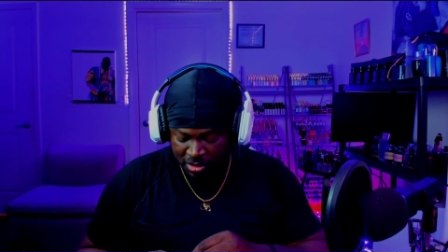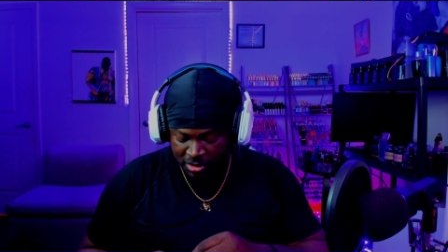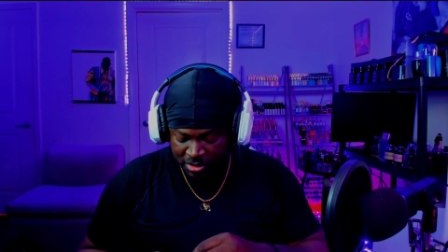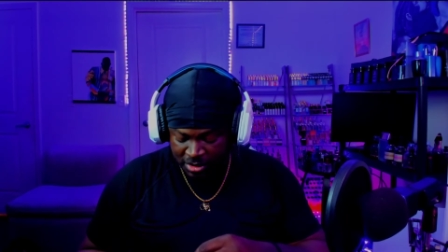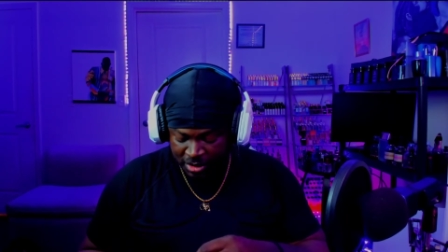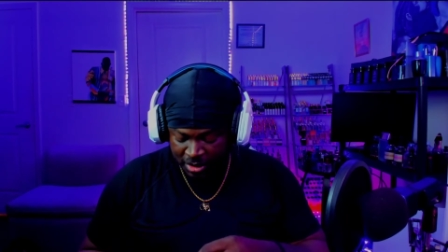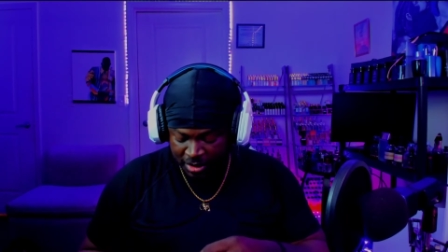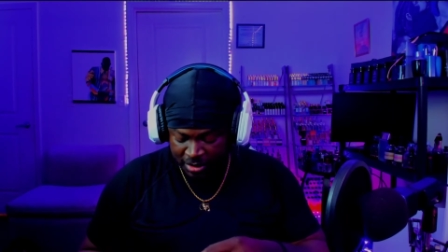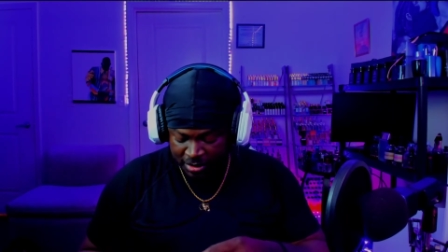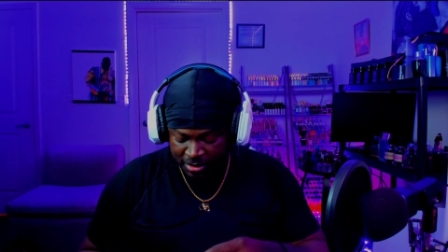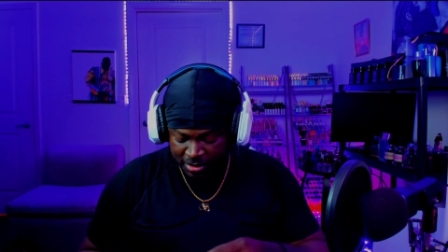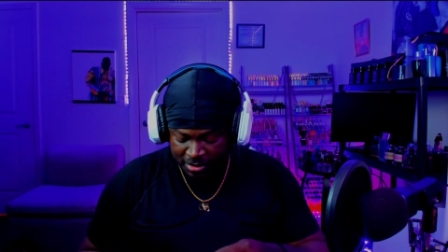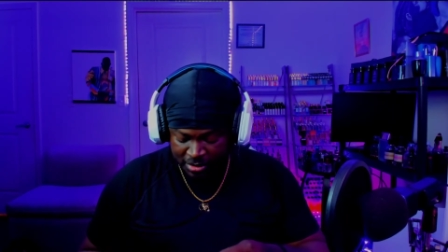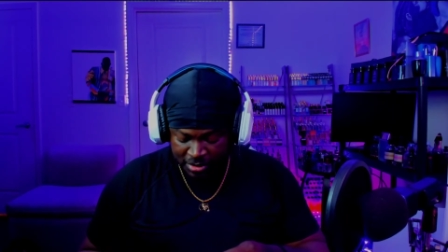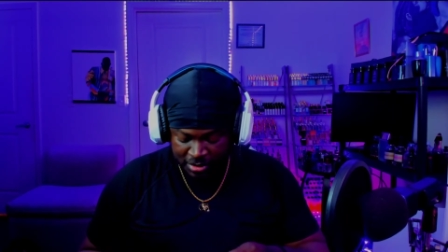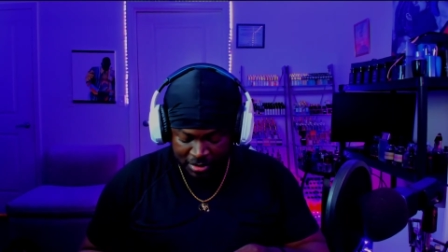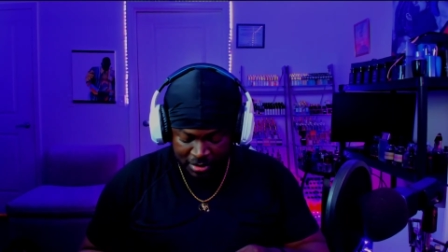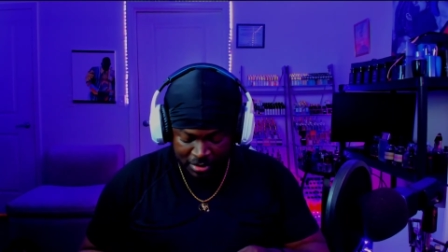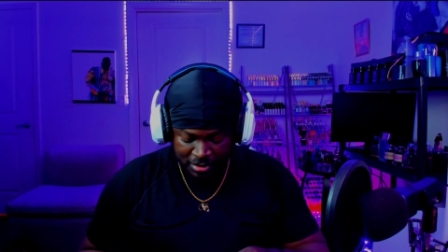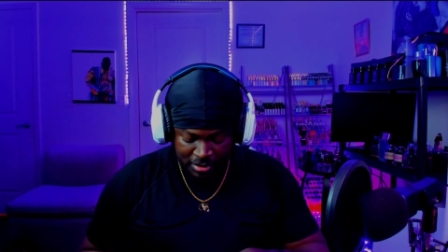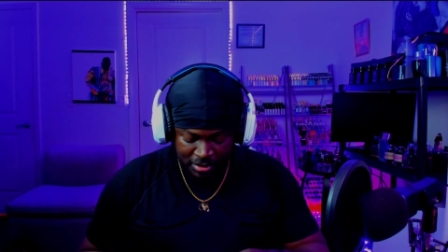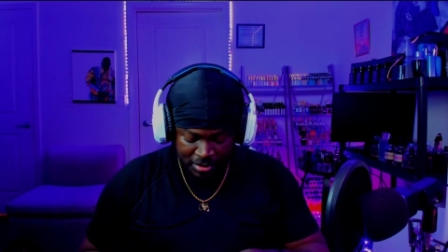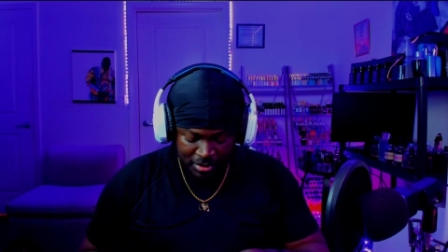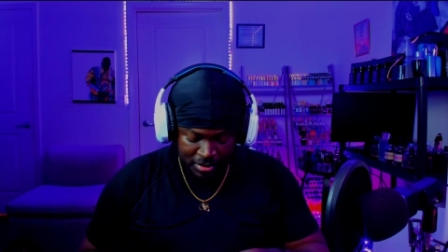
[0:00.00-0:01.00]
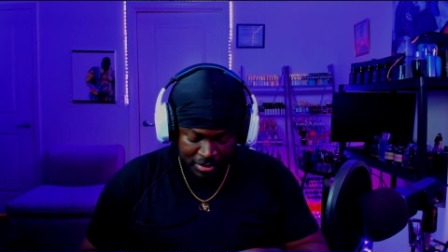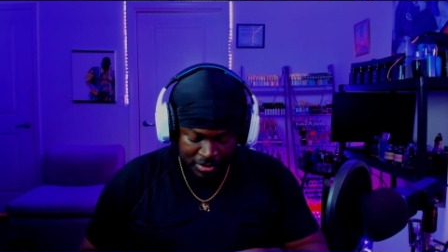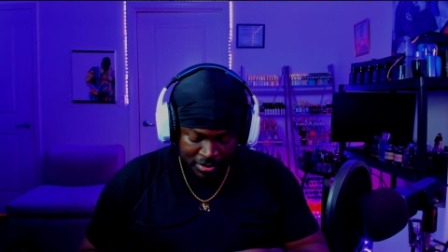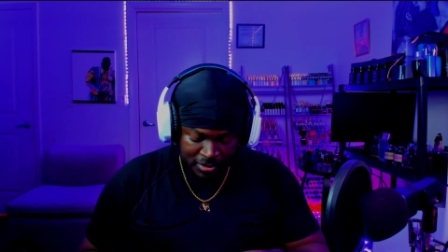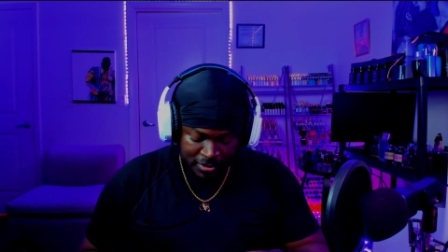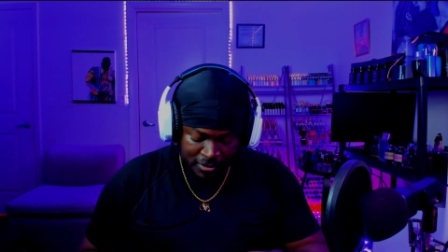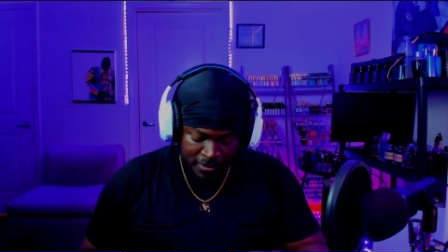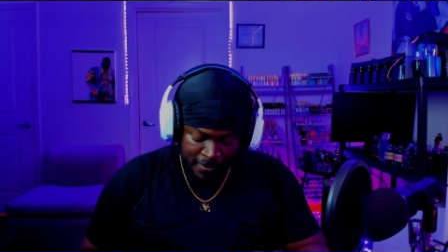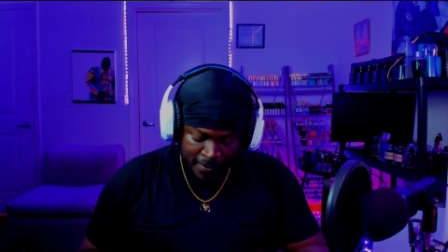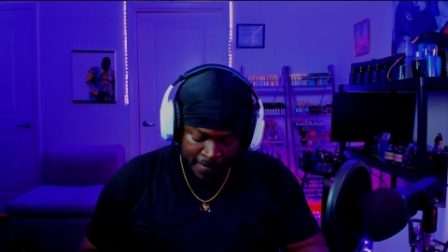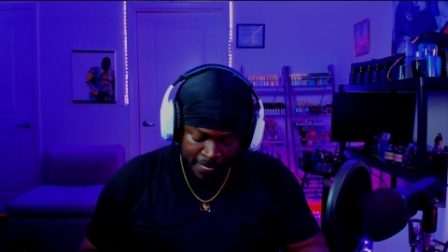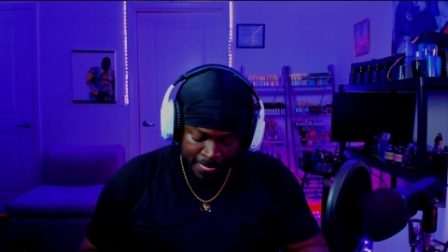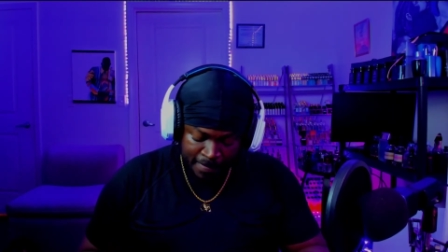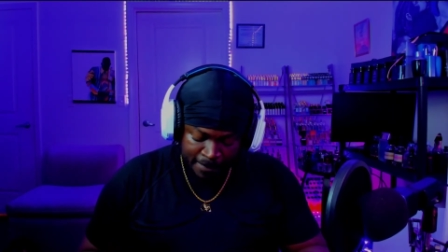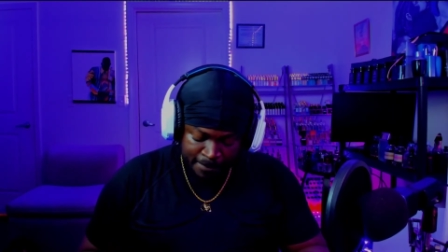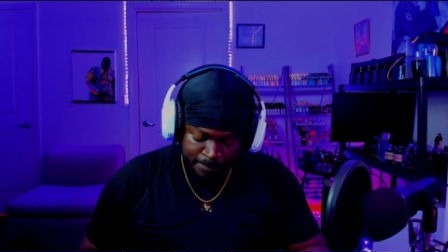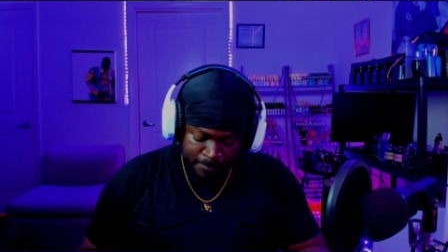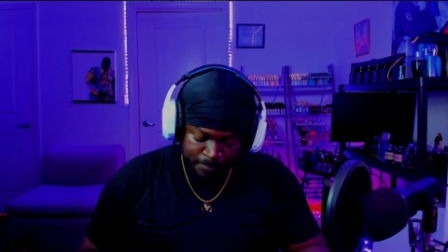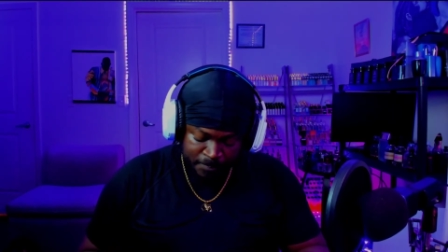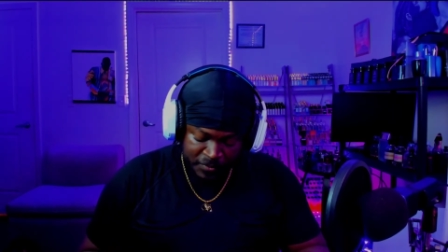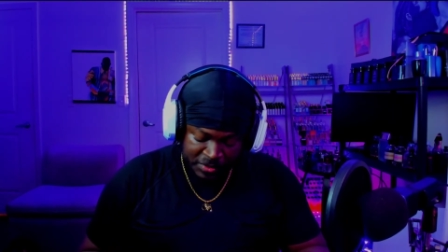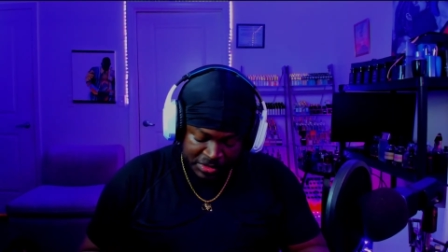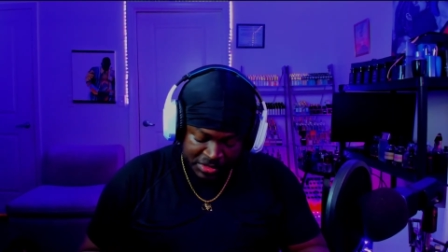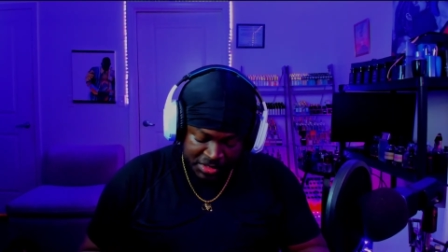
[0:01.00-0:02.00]
test.
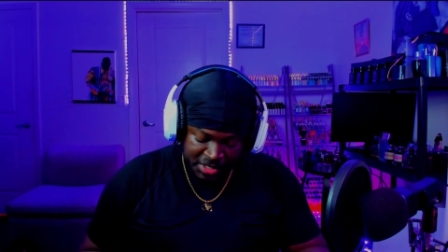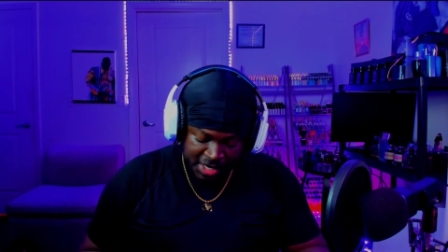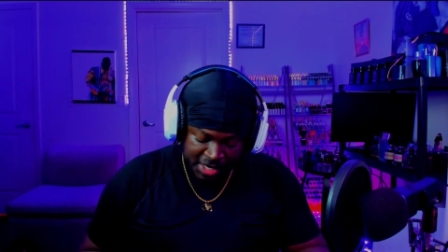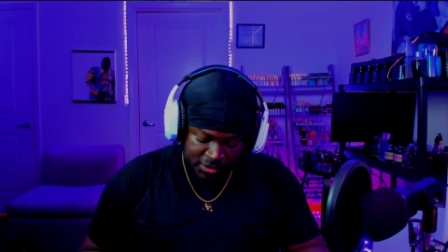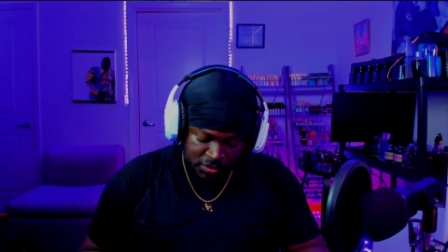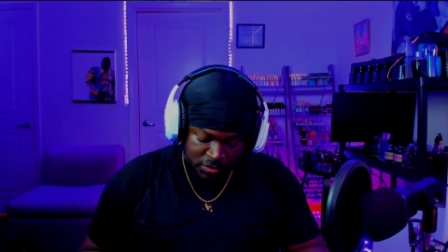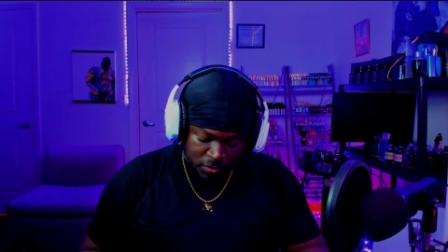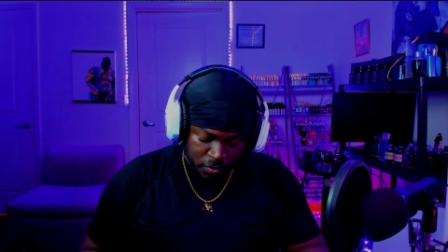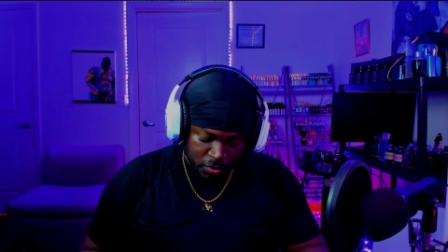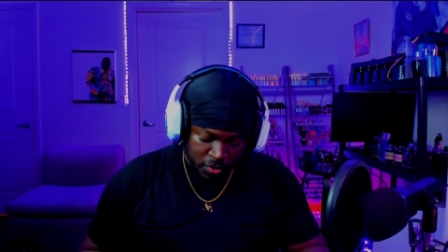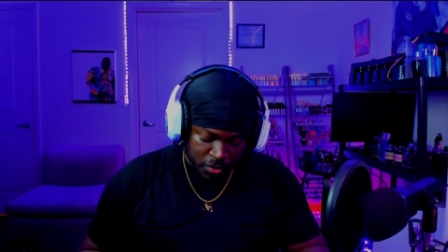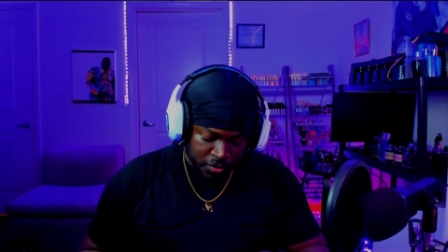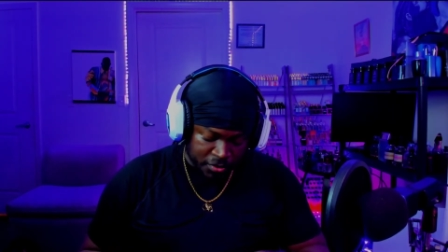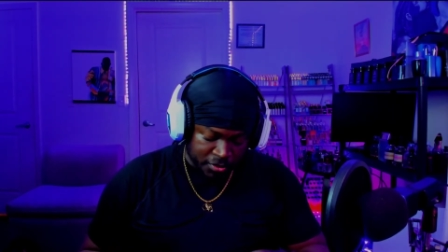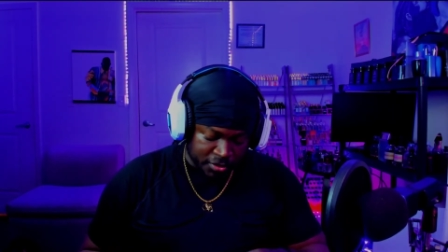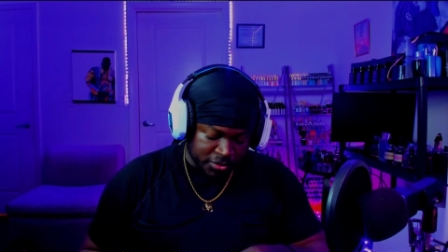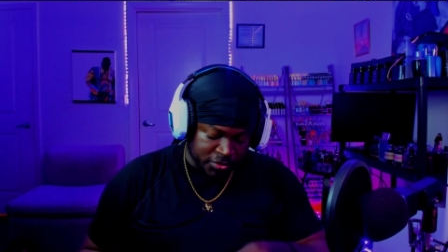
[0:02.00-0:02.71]
This next one we're going to